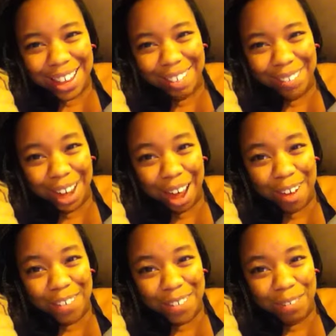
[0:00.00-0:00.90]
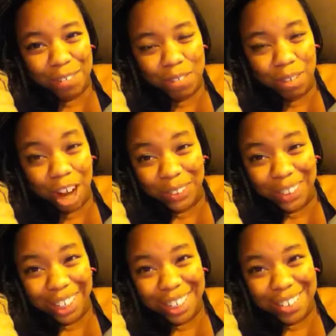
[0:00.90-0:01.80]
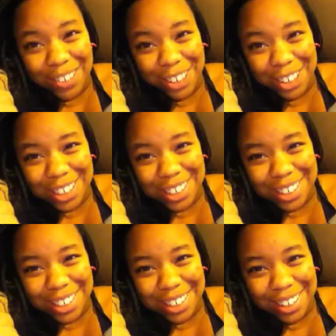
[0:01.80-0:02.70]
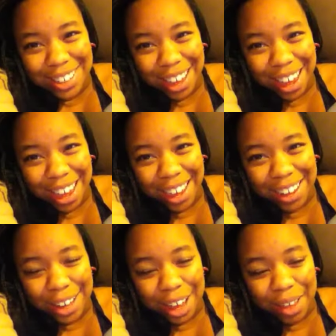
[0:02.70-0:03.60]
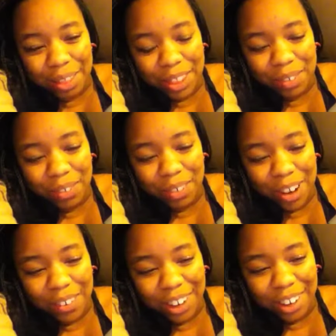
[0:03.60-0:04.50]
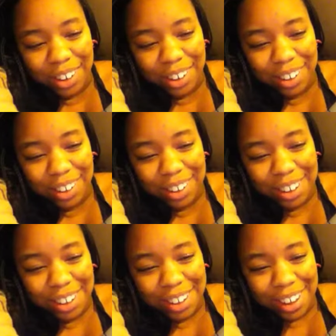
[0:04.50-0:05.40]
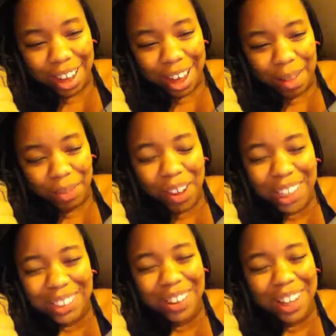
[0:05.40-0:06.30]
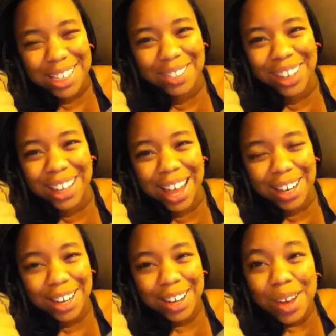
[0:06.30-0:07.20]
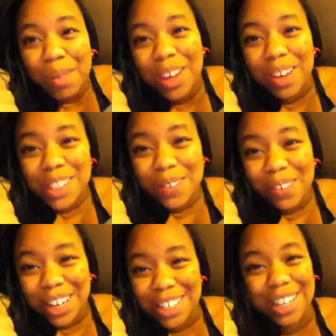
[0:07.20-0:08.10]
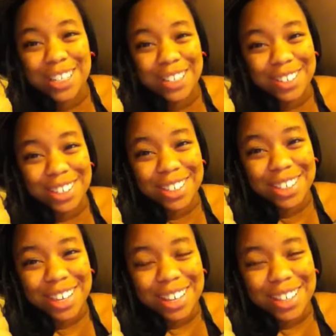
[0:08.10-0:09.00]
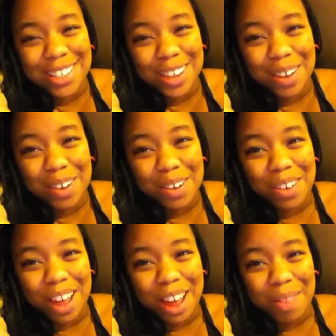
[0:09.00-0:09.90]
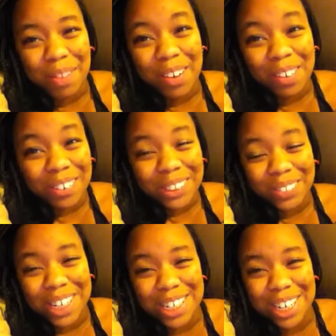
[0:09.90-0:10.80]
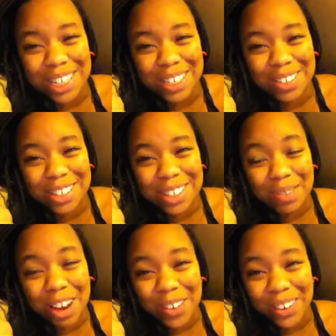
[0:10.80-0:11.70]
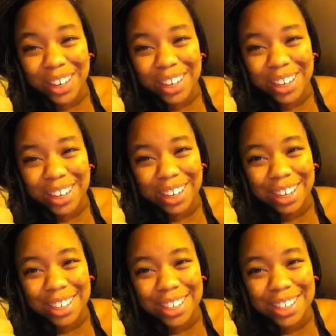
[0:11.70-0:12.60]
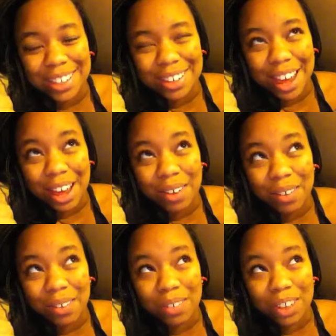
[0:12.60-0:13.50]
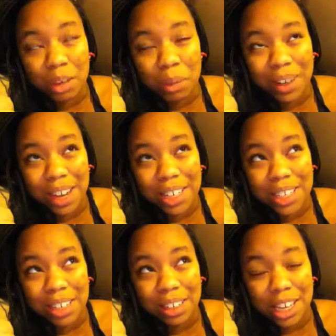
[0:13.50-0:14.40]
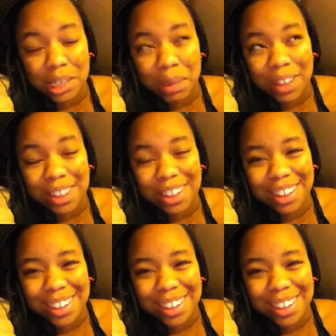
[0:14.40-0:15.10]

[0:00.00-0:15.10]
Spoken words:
we got Roderick first, and then Frederick. I should probably explain that. We host foreign exchange students. So our oldest foreign exchange student, Roderick, he'll be 19 next month.